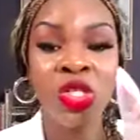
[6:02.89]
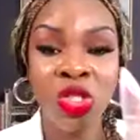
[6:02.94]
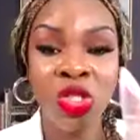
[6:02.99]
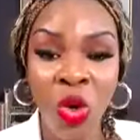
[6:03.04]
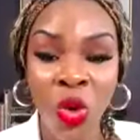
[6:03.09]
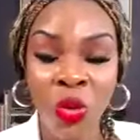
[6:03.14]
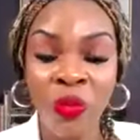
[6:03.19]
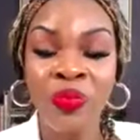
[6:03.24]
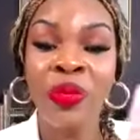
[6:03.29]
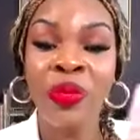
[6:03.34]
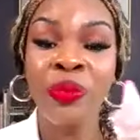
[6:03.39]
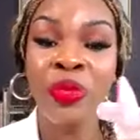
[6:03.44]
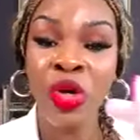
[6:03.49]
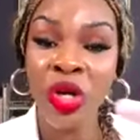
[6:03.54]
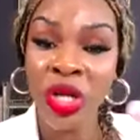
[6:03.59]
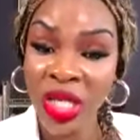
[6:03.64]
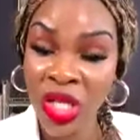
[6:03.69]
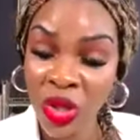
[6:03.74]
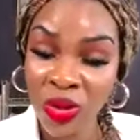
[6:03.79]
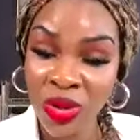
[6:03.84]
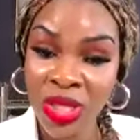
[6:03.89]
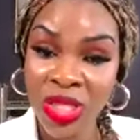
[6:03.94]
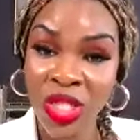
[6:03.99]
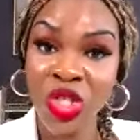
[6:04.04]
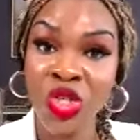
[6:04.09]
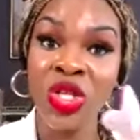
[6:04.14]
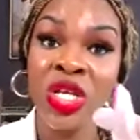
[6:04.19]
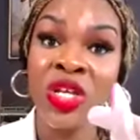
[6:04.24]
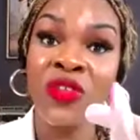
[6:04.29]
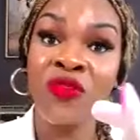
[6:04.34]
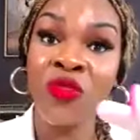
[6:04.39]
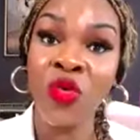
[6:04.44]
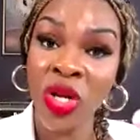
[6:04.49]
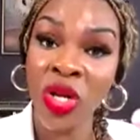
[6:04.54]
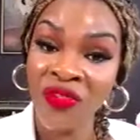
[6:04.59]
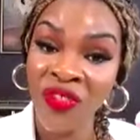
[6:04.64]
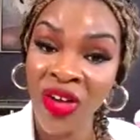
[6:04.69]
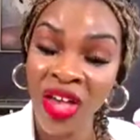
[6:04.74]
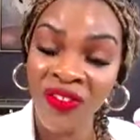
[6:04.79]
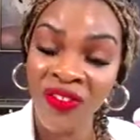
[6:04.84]
So per DOT, you need
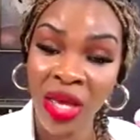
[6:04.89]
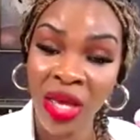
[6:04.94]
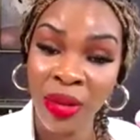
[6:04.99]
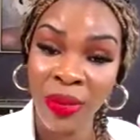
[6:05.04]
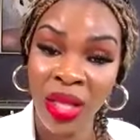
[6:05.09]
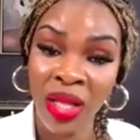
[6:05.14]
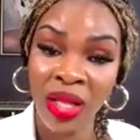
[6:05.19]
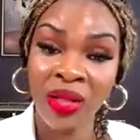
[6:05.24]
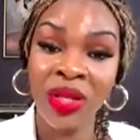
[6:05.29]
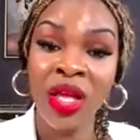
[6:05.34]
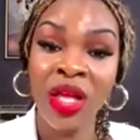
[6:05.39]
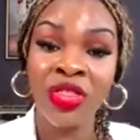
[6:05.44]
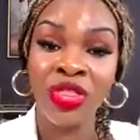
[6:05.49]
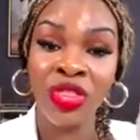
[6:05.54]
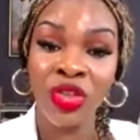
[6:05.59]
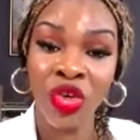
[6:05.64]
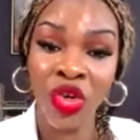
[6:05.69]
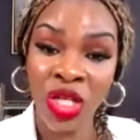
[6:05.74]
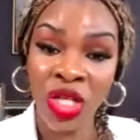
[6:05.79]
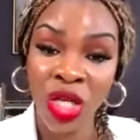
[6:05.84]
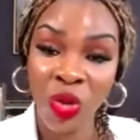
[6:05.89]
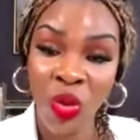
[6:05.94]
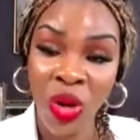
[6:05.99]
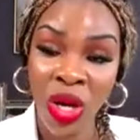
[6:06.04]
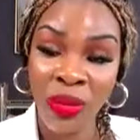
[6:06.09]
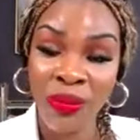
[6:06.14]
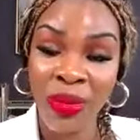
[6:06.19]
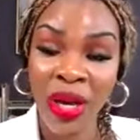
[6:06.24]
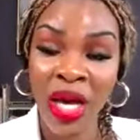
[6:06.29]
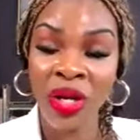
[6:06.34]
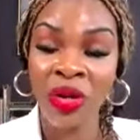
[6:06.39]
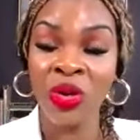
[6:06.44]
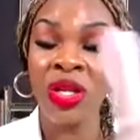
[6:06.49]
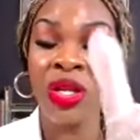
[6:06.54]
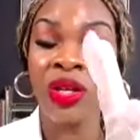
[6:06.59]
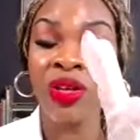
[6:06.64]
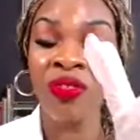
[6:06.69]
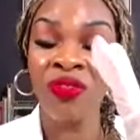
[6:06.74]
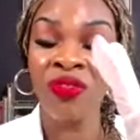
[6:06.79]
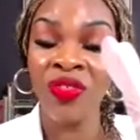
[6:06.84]
45 ml, 30 in one
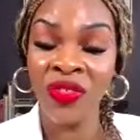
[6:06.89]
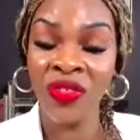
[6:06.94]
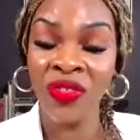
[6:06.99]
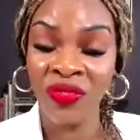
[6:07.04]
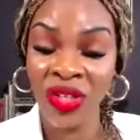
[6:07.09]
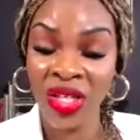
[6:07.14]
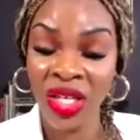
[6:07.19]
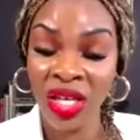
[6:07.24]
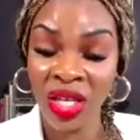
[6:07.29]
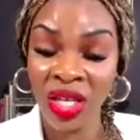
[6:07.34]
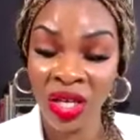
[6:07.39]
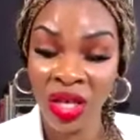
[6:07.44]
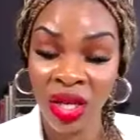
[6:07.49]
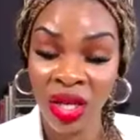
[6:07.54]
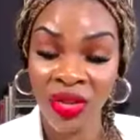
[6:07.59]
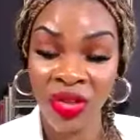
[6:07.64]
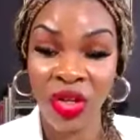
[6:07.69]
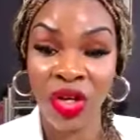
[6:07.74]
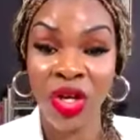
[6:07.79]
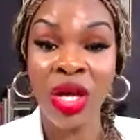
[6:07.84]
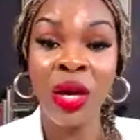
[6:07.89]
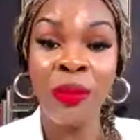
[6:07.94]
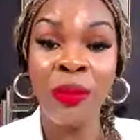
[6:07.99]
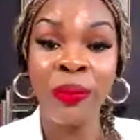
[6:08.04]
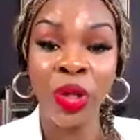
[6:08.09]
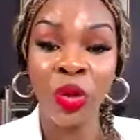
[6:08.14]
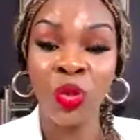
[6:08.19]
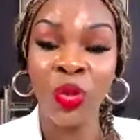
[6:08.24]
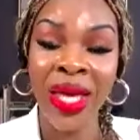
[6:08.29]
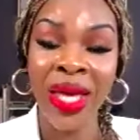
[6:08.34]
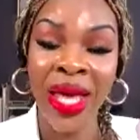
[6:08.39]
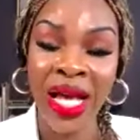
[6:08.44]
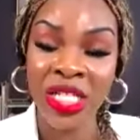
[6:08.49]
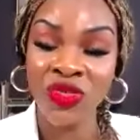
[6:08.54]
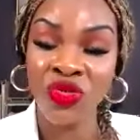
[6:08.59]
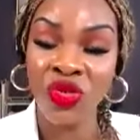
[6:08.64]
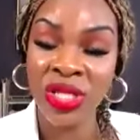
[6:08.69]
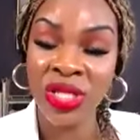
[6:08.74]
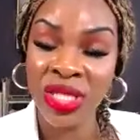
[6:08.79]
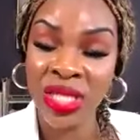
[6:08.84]
bottle, 50 in the other. But we
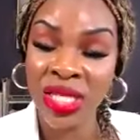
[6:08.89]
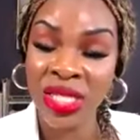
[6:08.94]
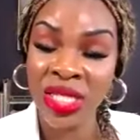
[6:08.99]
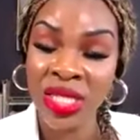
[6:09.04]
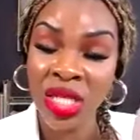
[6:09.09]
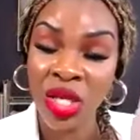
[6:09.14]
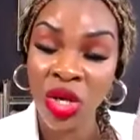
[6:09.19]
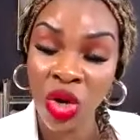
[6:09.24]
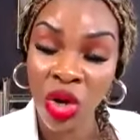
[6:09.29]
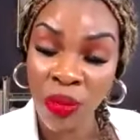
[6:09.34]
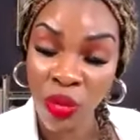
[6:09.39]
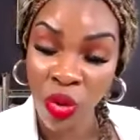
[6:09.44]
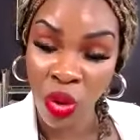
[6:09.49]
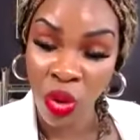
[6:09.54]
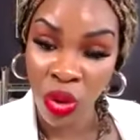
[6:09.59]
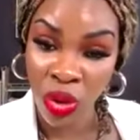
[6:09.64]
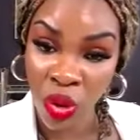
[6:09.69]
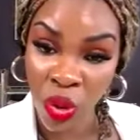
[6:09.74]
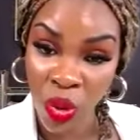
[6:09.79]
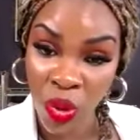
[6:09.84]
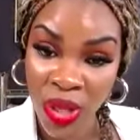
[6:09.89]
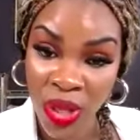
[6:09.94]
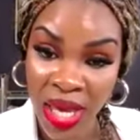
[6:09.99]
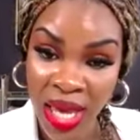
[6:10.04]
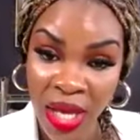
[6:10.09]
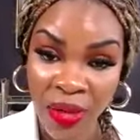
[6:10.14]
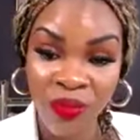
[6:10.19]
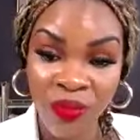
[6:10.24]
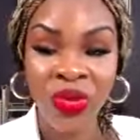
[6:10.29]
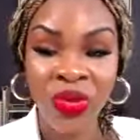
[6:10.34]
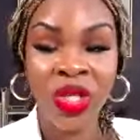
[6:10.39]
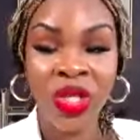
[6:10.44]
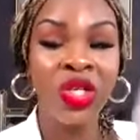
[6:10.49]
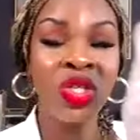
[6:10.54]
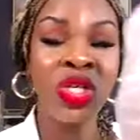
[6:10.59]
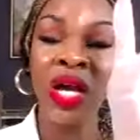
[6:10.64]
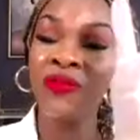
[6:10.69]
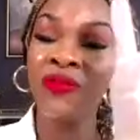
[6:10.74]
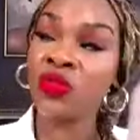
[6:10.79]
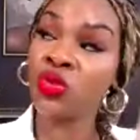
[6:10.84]
ask for 60 or more. Okay.
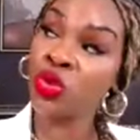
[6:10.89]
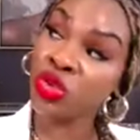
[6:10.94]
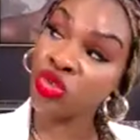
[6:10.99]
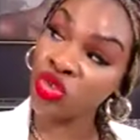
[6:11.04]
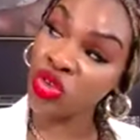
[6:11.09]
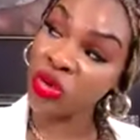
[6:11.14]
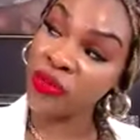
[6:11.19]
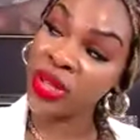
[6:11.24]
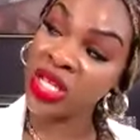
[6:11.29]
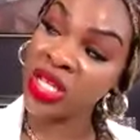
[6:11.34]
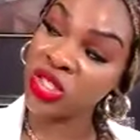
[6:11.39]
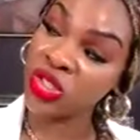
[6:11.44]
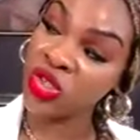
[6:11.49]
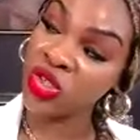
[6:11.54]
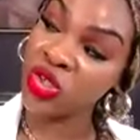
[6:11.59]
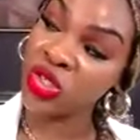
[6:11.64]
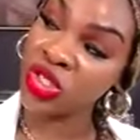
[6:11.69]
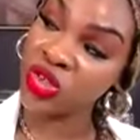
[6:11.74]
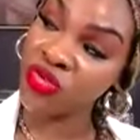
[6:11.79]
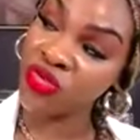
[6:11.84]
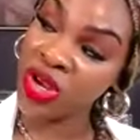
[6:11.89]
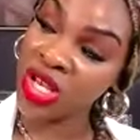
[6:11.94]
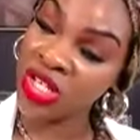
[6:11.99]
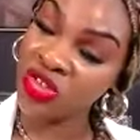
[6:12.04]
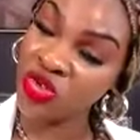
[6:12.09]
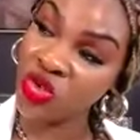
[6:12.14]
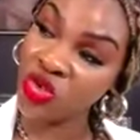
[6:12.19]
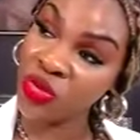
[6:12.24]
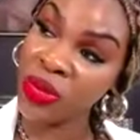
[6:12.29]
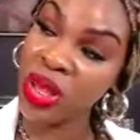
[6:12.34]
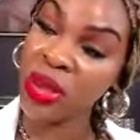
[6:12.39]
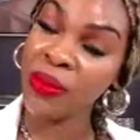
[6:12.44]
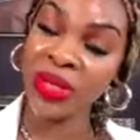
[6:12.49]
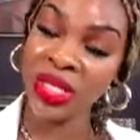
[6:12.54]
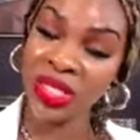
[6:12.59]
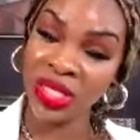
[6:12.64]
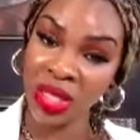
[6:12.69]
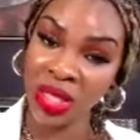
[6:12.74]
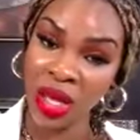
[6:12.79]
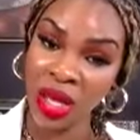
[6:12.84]
You have 2 to 3 minutes to use the restroom.
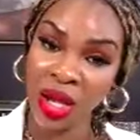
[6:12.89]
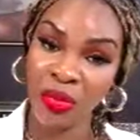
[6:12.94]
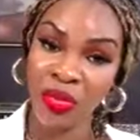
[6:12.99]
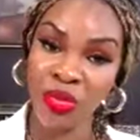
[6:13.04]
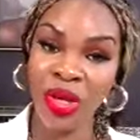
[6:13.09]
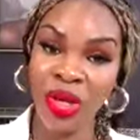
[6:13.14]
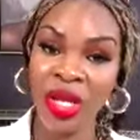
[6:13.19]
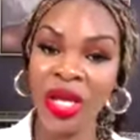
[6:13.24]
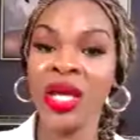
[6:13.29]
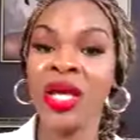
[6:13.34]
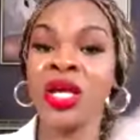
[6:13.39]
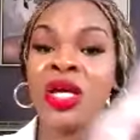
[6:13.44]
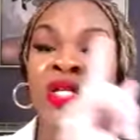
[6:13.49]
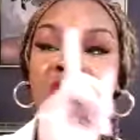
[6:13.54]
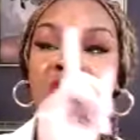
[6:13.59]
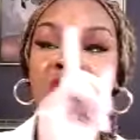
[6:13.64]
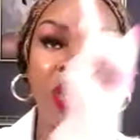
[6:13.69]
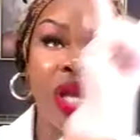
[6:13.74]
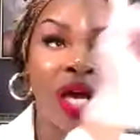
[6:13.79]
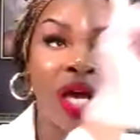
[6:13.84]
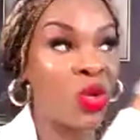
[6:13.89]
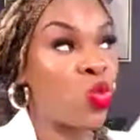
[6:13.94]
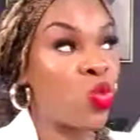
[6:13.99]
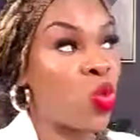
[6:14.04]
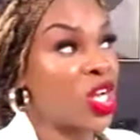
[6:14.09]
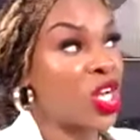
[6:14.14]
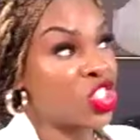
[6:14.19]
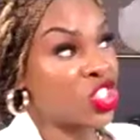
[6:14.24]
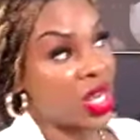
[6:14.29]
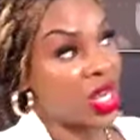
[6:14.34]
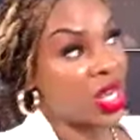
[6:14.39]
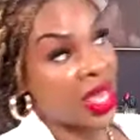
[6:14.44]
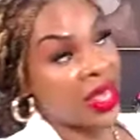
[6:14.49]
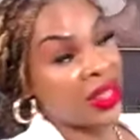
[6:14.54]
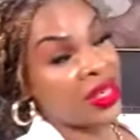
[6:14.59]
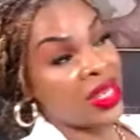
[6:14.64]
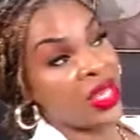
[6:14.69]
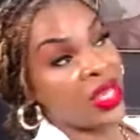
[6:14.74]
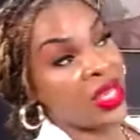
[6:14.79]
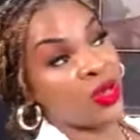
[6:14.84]
Mr. Aubrey, do not wash your hand.